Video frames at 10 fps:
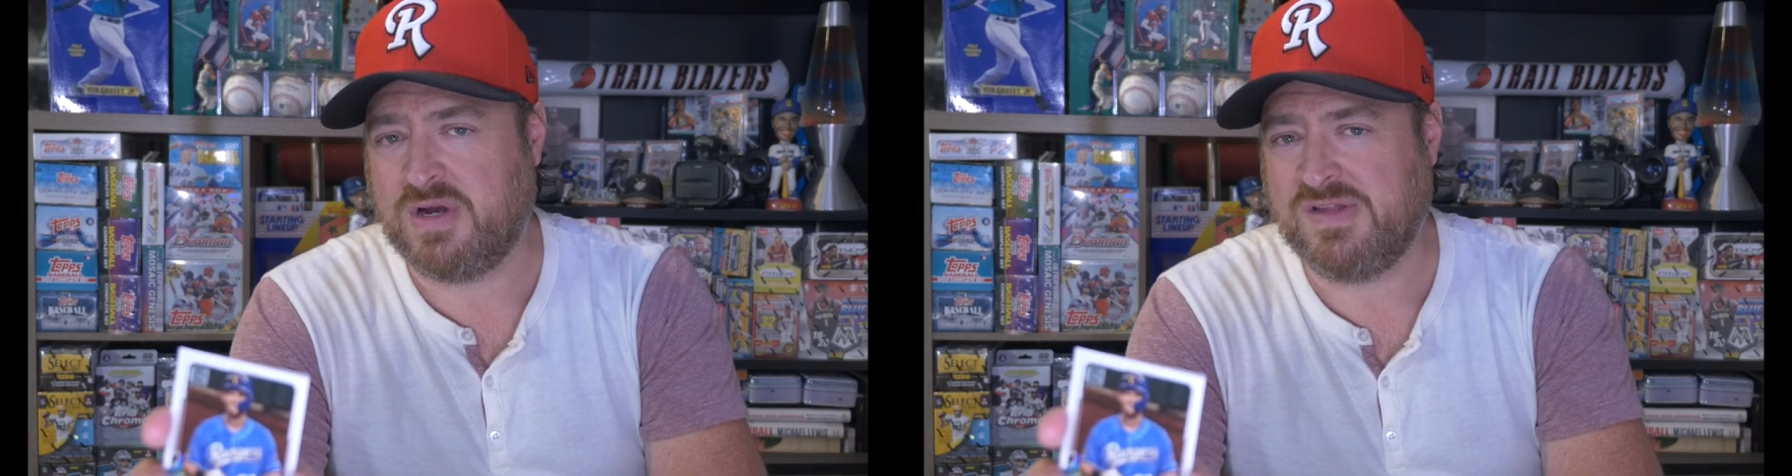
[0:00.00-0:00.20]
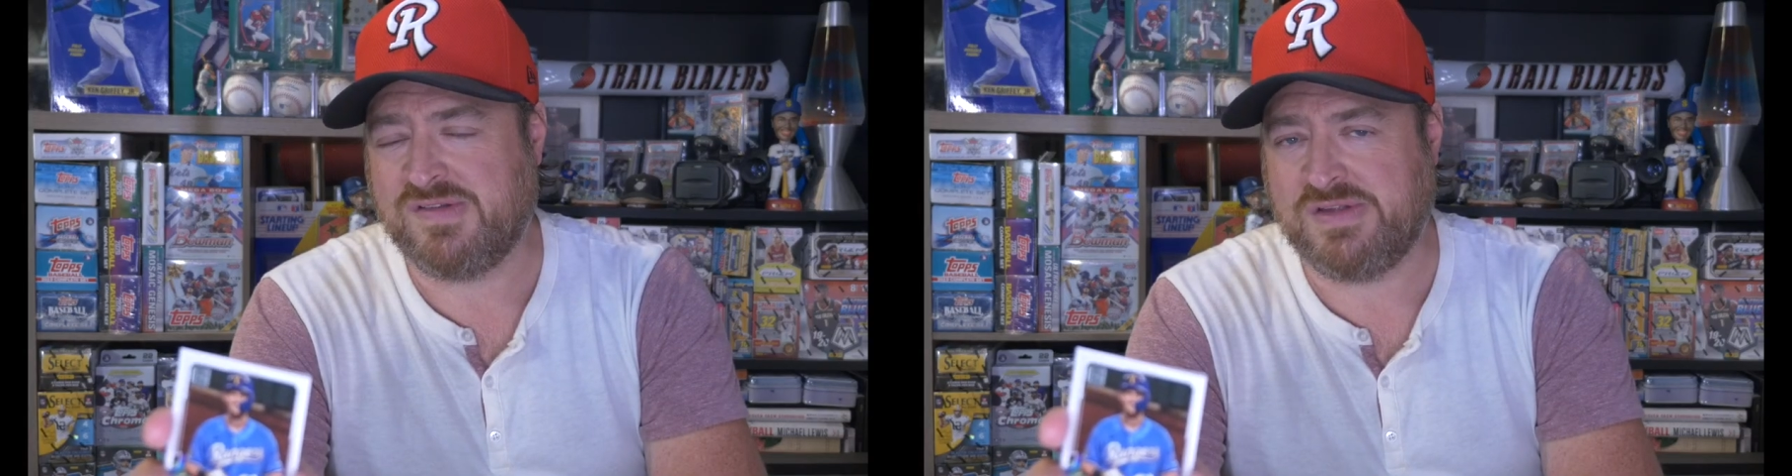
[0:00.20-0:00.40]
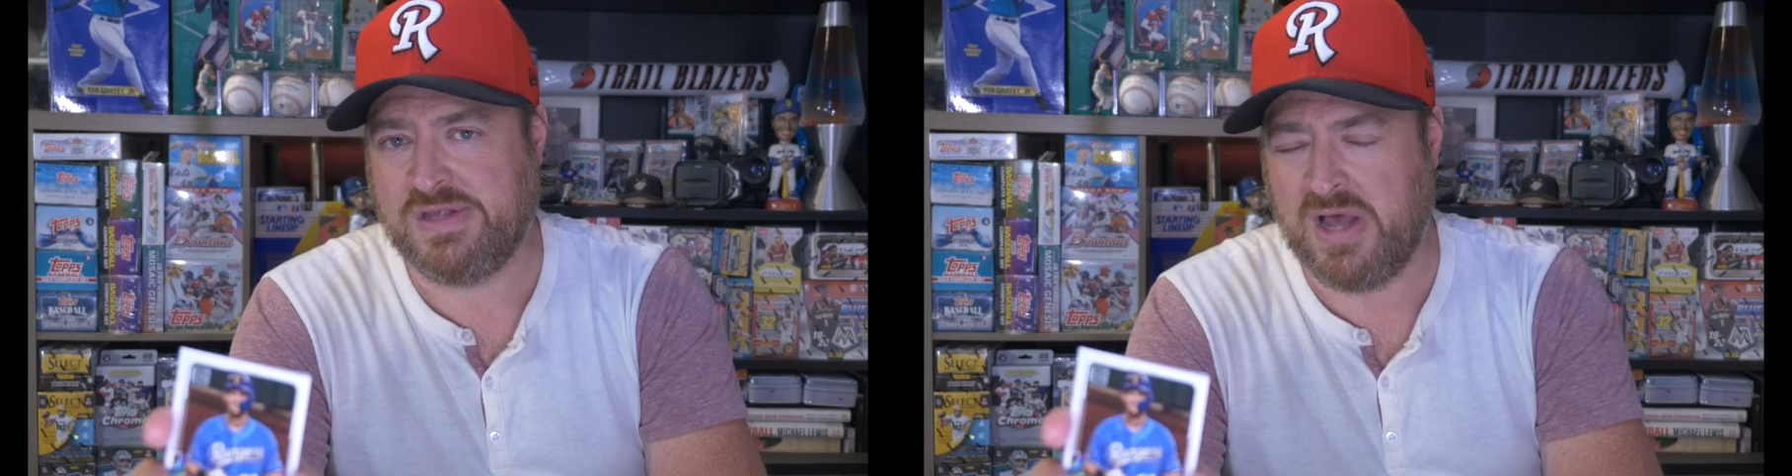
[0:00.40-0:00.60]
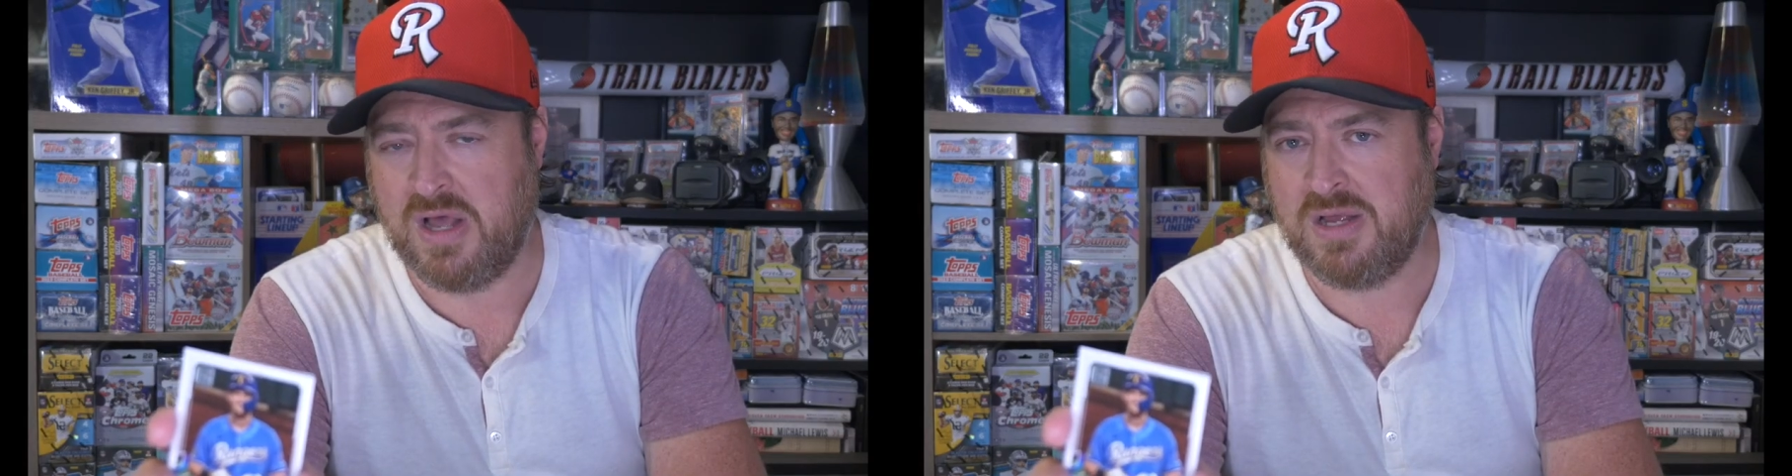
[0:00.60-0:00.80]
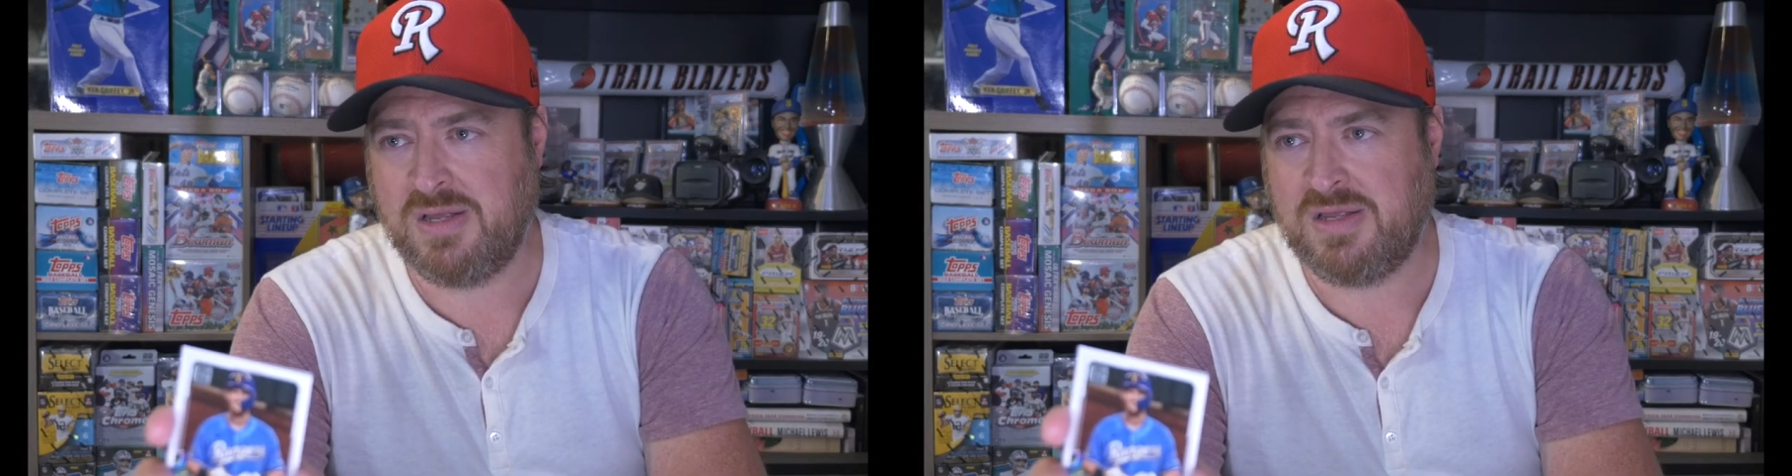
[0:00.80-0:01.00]
He's
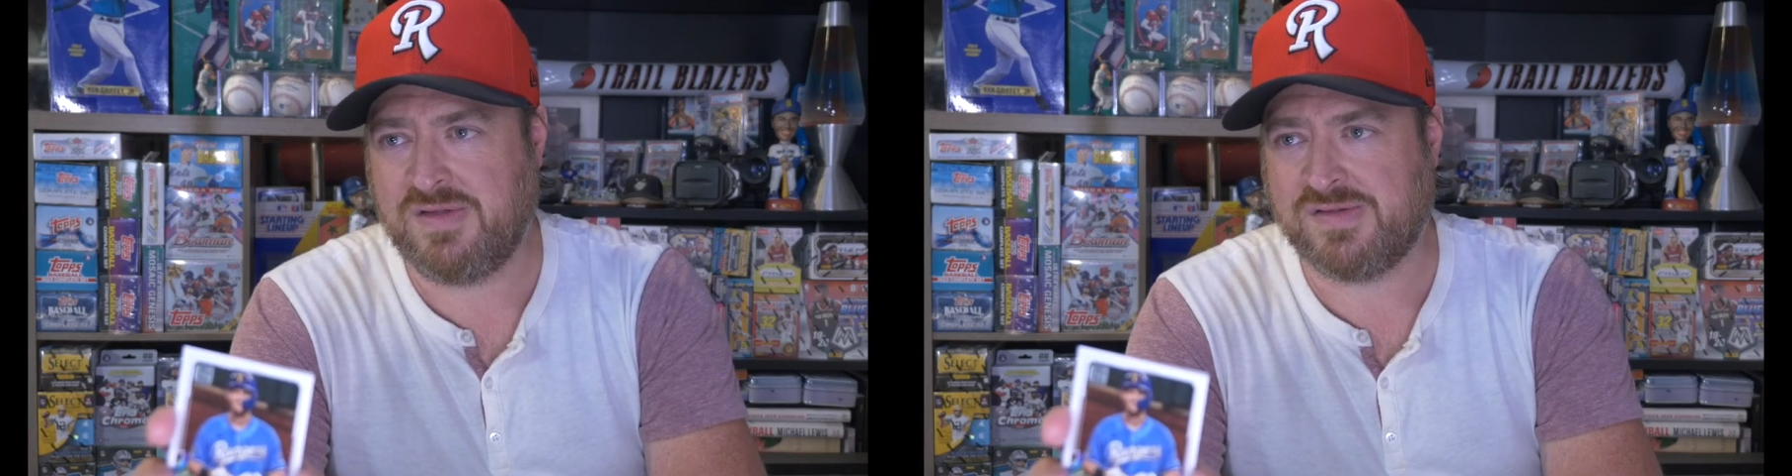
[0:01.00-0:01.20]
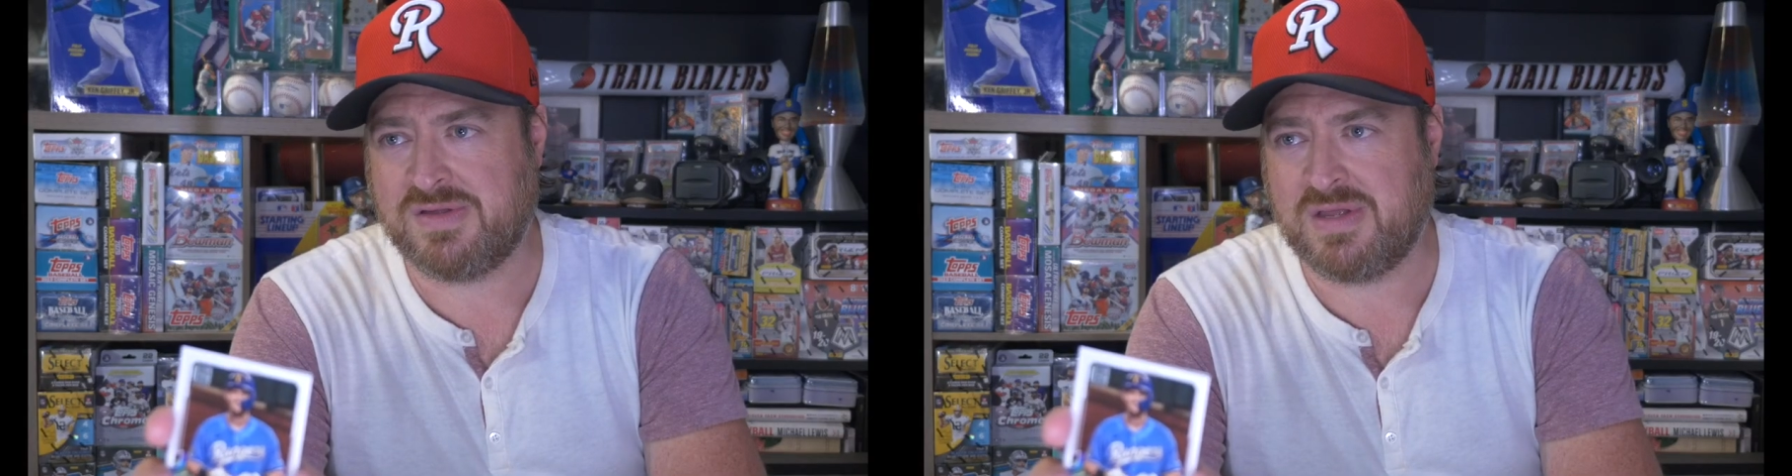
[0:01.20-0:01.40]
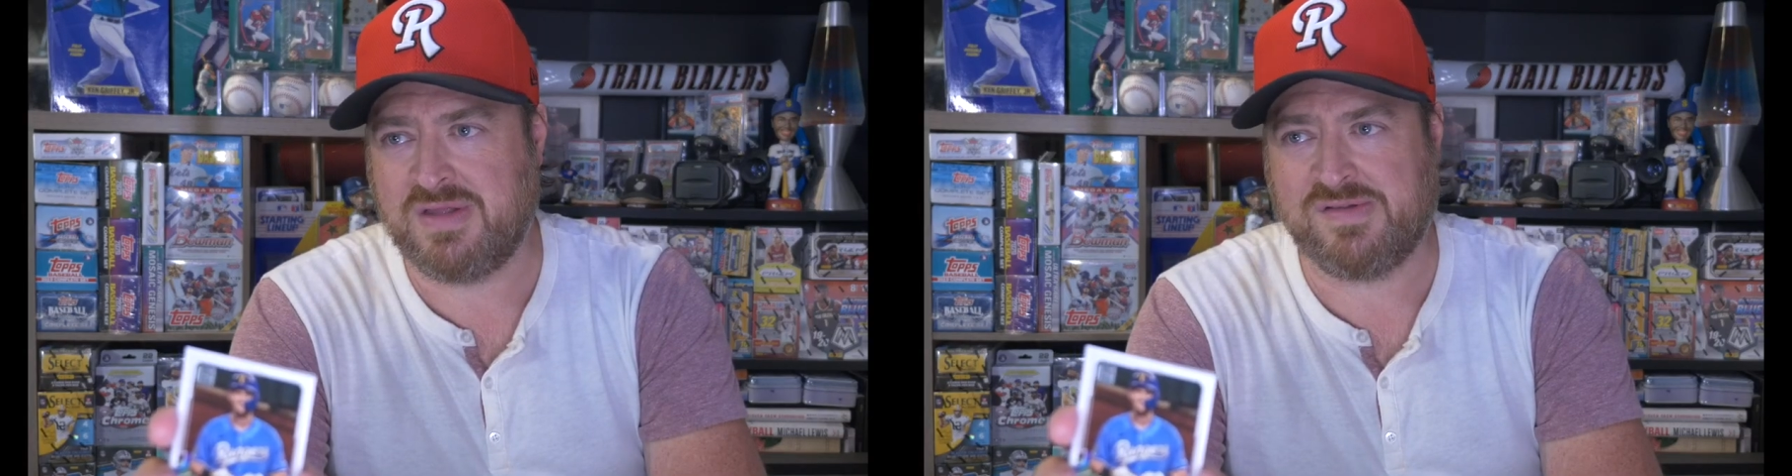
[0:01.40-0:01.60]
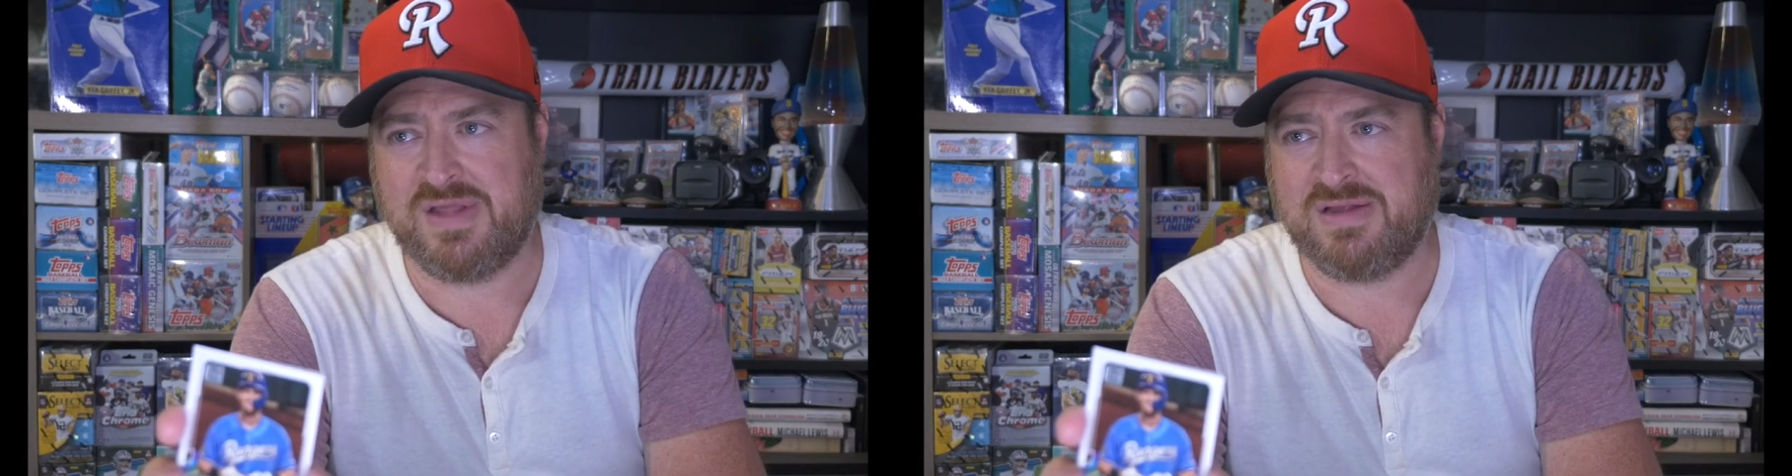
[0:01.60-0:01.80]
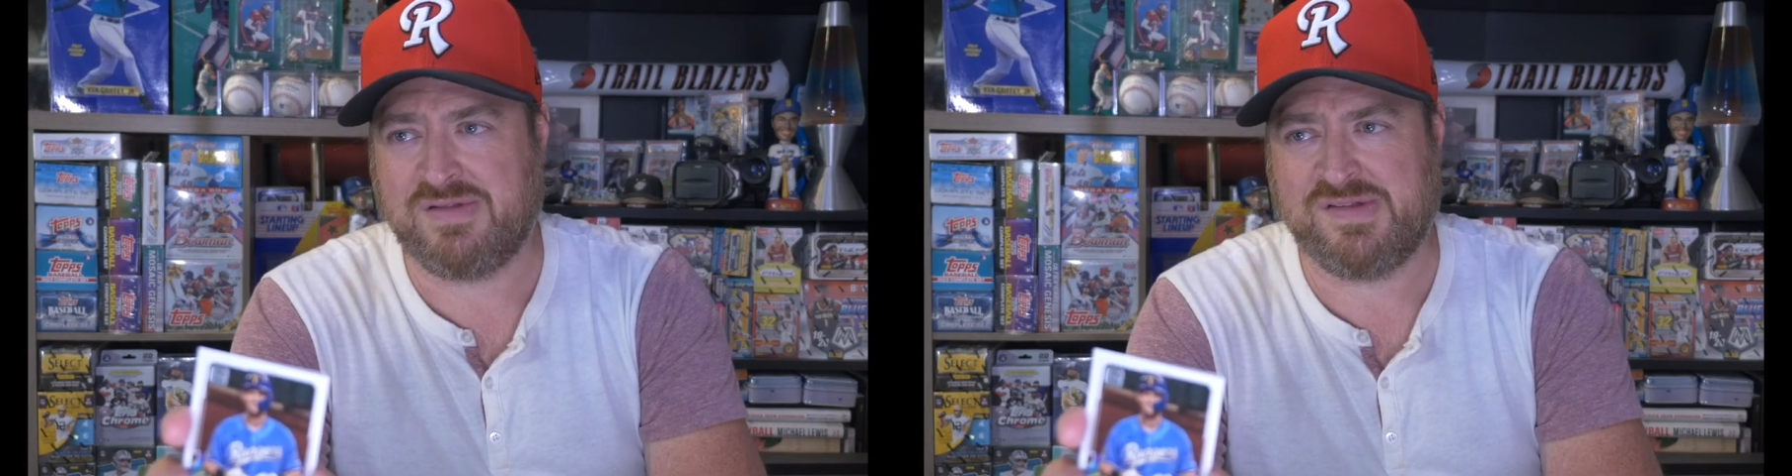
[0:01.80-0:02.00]
young. He's like,